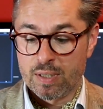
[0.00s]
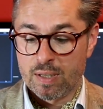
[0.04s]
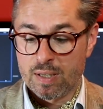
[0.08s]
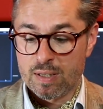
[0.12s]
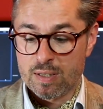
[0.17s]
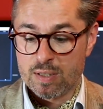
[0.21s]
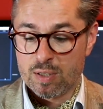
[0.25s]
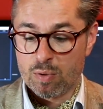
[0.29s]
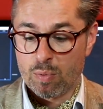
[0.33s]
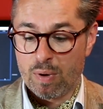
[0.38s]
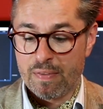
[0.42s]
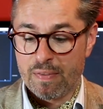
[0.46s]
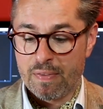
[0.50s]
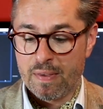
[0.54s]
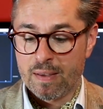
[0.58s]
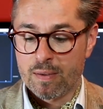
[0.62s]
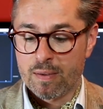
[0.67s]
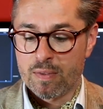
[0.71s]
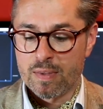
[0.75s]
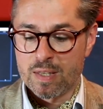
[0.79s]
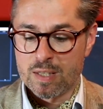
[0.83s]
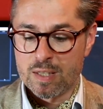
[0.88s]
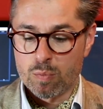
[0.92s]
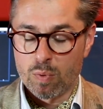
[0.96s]
And so I
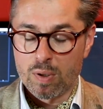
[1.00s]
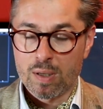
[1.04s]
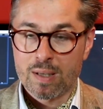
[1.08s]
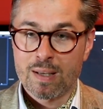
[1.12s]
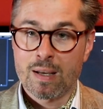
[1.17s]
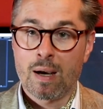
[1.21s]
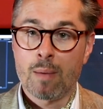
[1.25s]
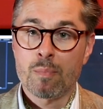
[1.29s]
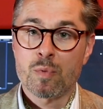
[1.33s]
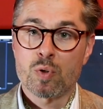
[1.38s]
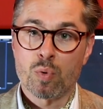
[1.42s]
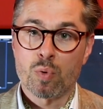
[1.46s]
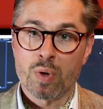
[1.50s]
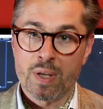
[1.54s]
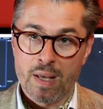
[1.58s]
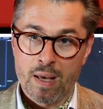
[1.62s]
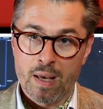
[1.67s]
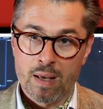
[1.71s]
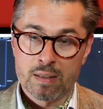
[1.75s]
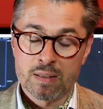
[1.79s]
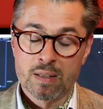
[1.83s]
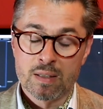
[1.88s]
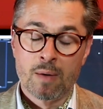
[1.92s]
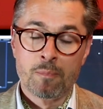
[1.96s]
think this will come to an
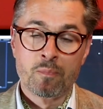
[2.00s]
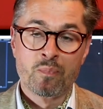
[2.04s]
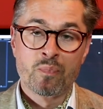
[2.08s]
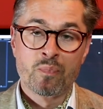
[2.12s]
end.